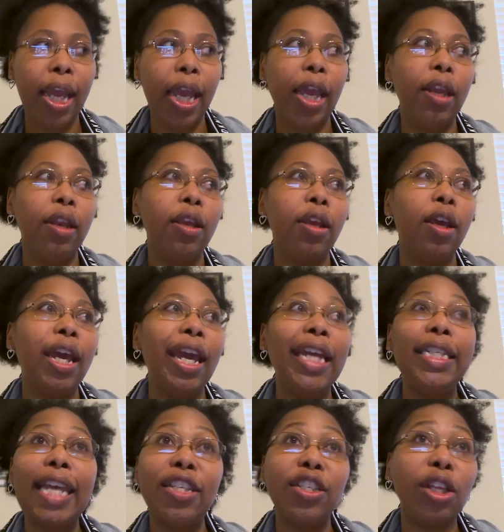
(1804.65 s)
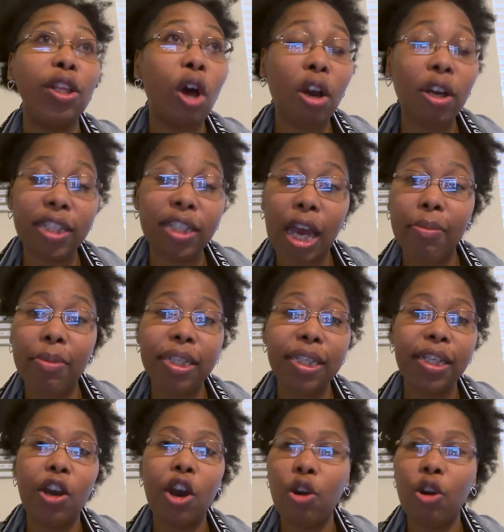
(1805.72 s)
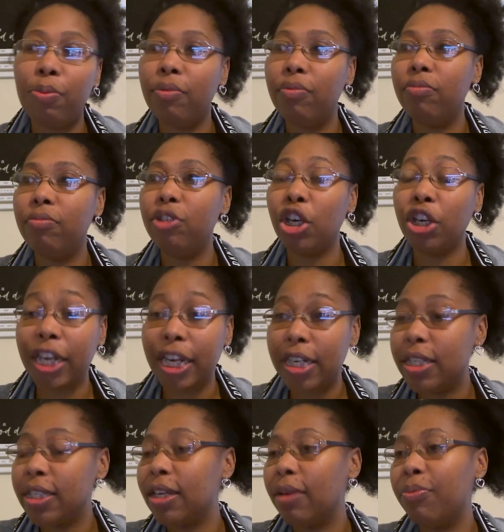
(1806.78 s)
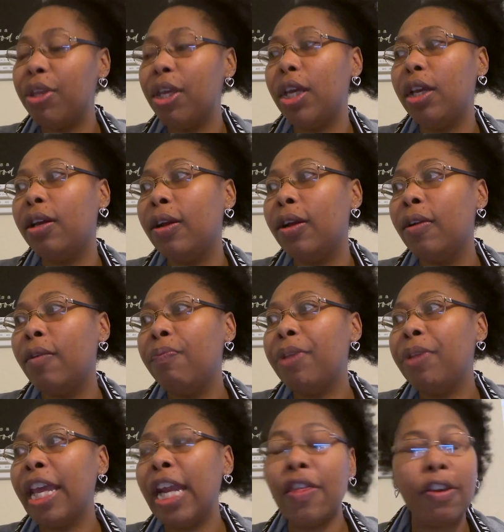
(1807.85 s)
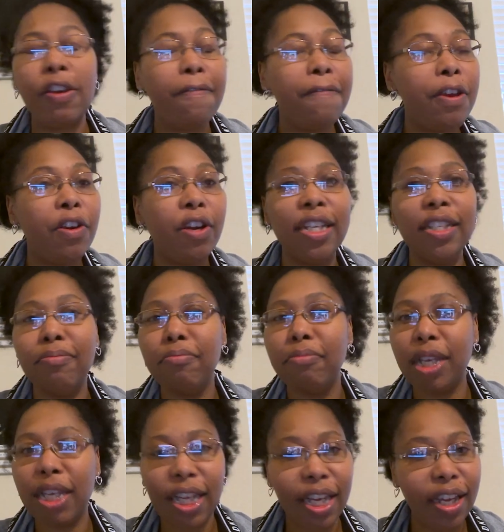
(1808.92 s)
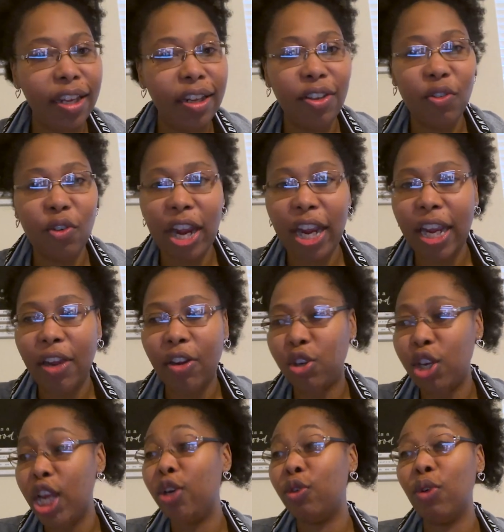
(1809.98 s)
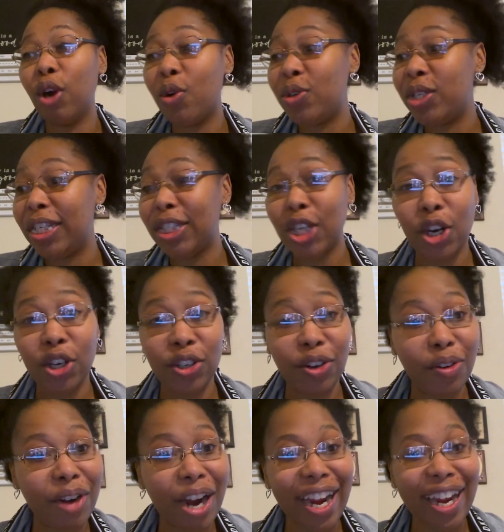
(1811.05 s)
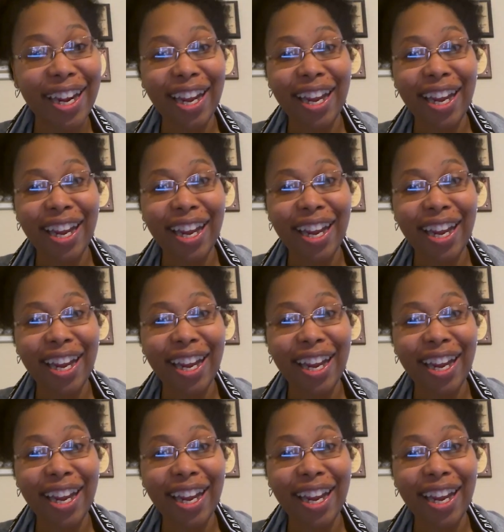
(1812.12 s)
And it takes a long time to see hope turn into something. And I think fear is immediate, right? It grows eternal, right?